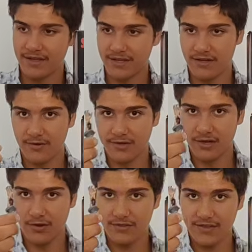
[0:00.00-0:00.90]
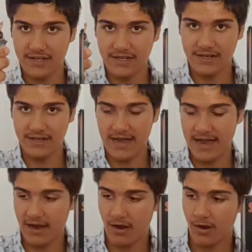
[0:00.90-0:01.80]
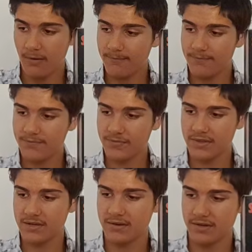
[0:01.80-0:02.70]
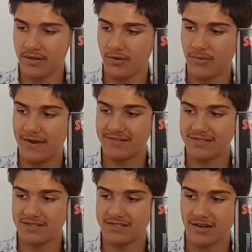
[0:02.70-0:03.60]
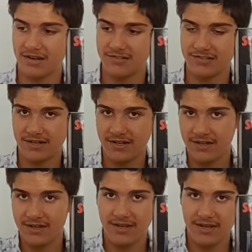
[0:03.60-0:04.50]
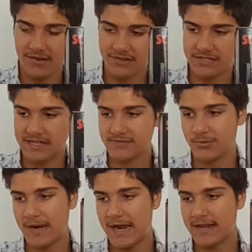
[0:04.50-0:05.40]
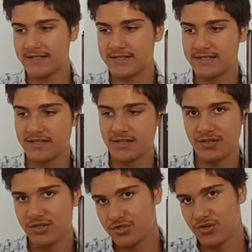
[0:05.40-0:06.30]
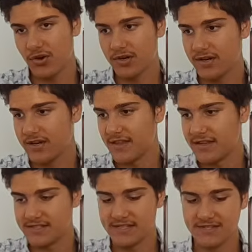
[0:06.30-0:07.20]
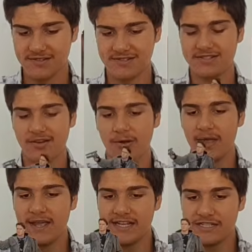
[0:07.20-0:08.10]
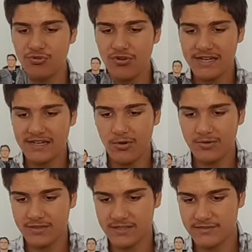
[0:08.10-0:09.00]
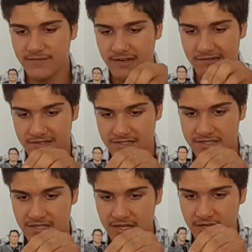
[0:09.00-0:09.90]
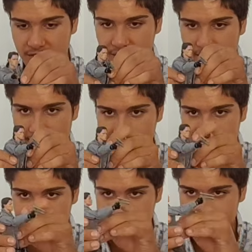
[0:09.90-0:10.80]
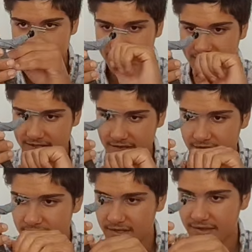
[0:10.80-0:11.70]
We got the arm, where he's done surgery, interchangeable hands, shotgun, and then scissors. So he's pretty loaded, this figure is, and he does look really good.